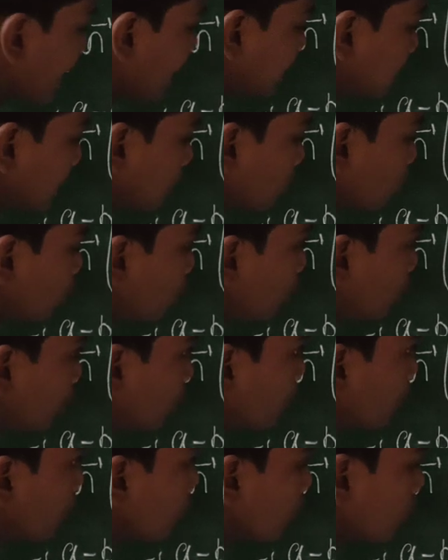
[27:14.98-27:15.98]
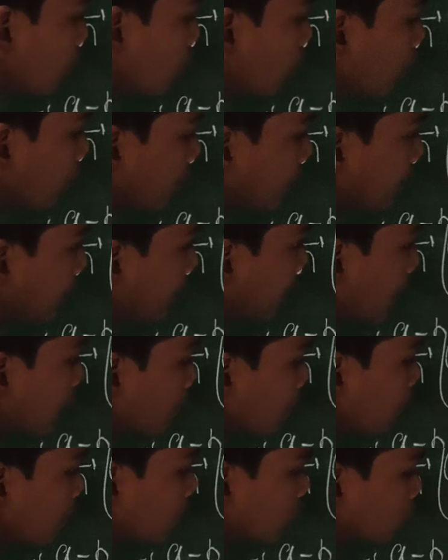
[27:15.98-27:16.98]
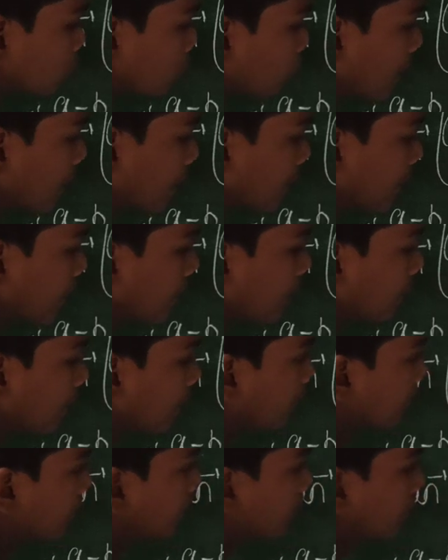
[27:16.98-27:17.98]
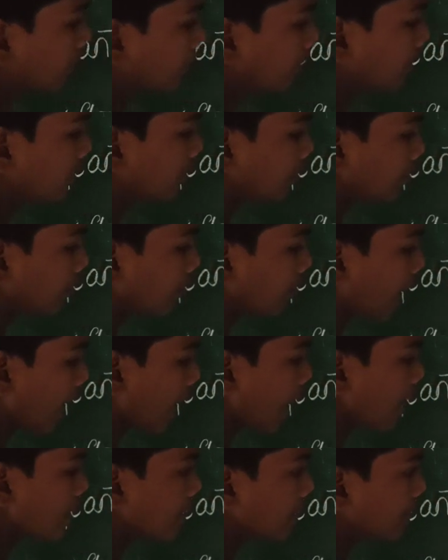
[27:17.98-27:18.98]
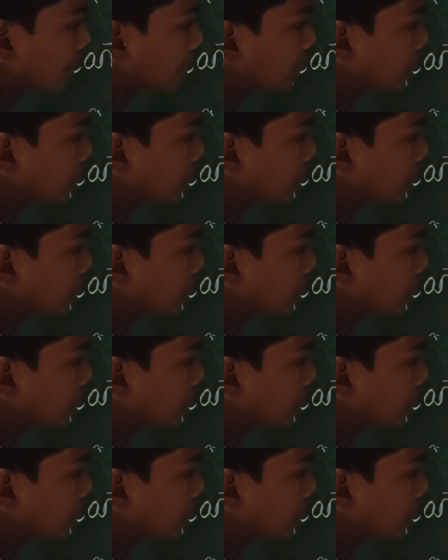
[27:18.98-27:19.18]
is equal to n plus 1 and